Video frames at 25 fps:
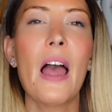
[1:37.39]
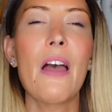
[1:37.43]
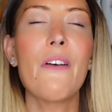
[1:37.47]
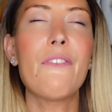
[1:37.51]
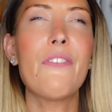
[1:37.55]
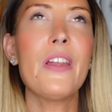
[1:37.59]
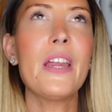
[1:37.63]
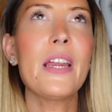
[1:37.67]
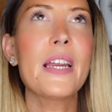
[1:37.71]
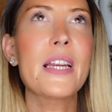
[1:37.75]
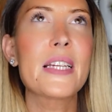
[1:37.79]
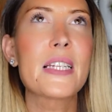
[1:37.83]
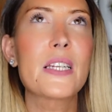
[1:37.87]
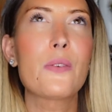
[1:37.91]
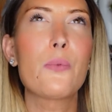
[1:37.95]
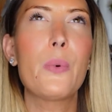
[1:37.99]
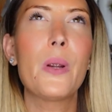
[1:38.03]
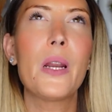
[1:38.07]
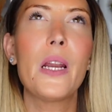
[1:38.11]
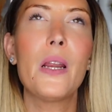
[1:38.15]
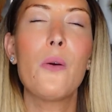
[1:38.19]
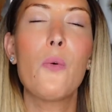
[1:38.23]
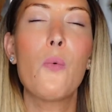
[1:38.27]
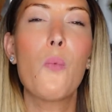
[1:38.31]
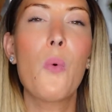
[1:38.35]
I think it's
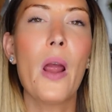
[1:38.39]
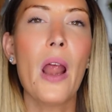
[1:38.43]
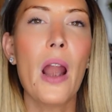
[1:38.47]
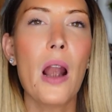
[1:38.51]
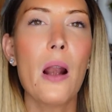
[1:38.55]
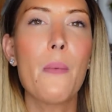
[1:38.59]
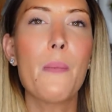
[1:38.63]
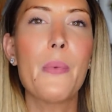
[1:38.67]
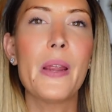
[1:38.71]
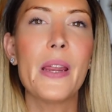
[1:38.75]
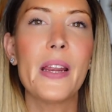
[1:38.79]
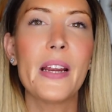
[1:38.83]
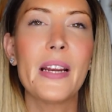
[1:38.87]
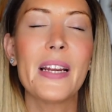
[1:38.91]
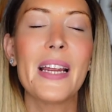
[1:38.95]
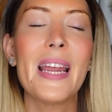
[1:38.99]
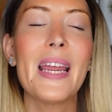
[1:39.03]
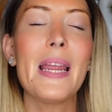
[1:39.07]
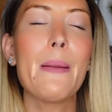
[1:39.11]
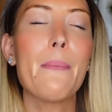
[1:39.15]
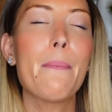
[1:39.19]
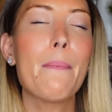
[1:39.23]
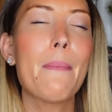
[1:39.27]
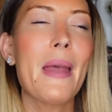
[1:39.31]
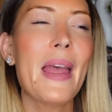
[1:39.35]
really well-being.
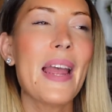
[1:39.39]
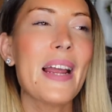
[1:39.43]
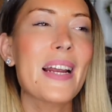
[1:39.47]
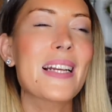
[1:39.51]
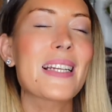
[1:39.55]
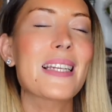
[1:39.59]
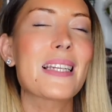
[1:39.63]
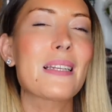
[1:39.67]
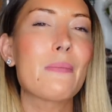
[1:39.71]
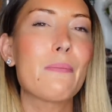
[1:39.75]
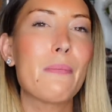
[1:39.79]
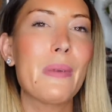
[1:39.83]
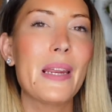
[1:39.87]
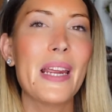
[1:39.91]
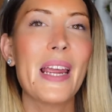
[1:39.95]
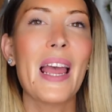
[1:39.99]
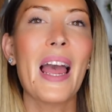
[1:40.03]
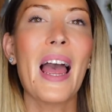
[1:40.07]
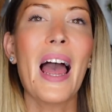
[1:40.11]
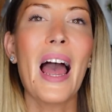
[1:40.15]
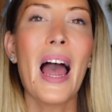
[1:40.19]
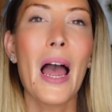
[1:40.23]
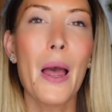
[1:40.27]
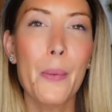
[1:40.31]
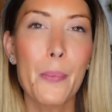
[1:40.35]
It makes me
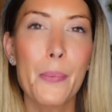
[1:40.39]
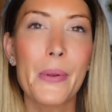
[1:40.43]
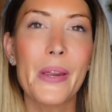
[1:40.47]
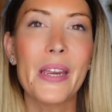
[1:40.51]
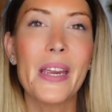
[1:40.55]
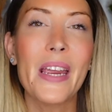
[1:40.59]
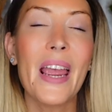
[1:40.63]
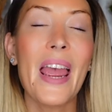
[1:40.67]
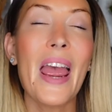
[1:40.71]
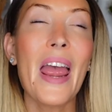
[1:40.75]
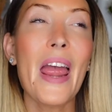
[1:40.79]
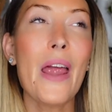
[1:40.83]
happy.